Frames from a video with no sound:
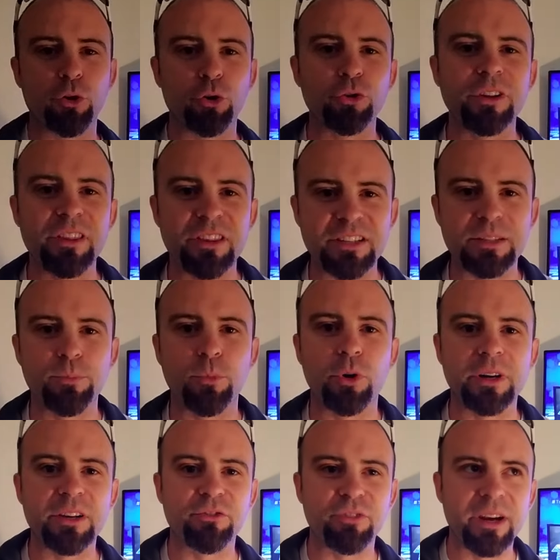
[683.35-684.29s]
early this
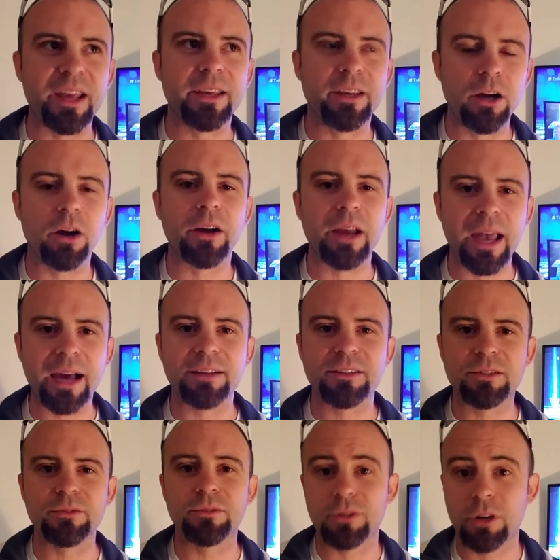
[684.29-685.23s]
morning renee young had
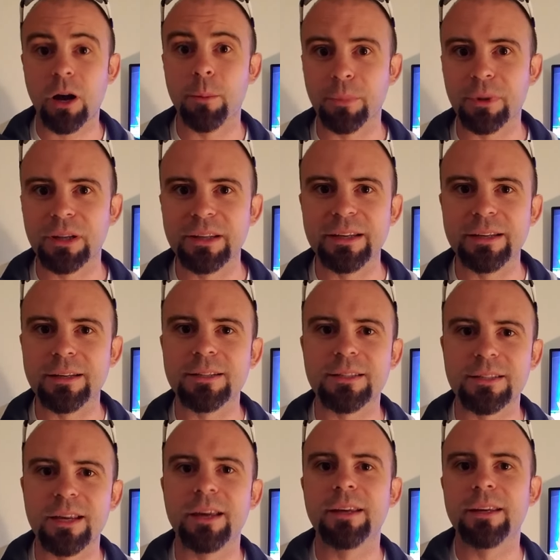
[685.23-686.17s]
to come clean and
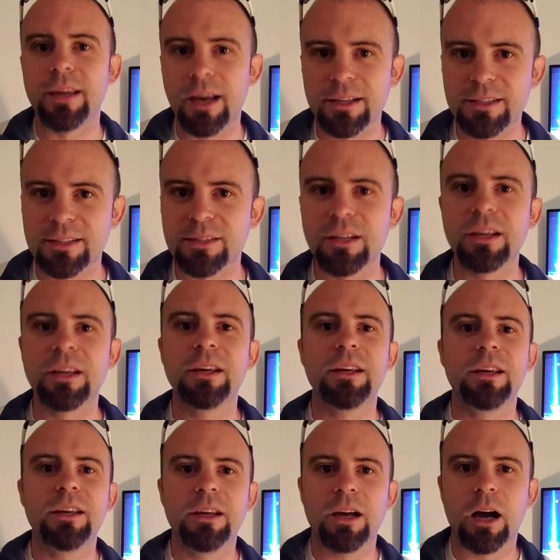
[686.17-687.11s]
say yes
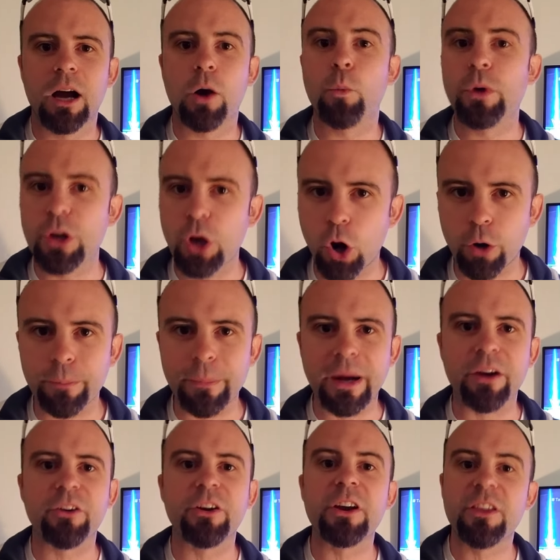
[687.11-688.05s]
uh, we are
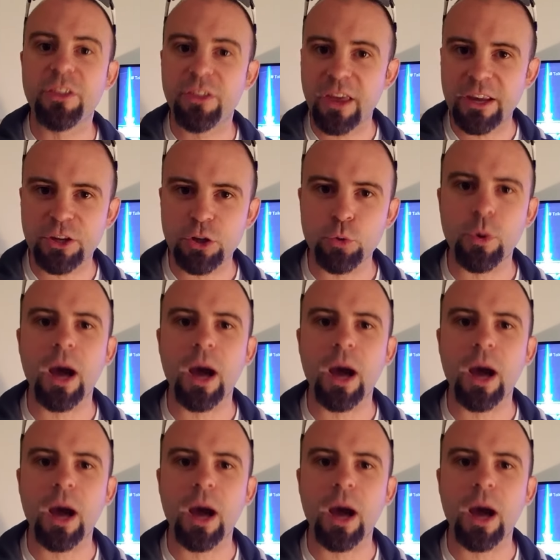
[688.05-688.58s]
married thank you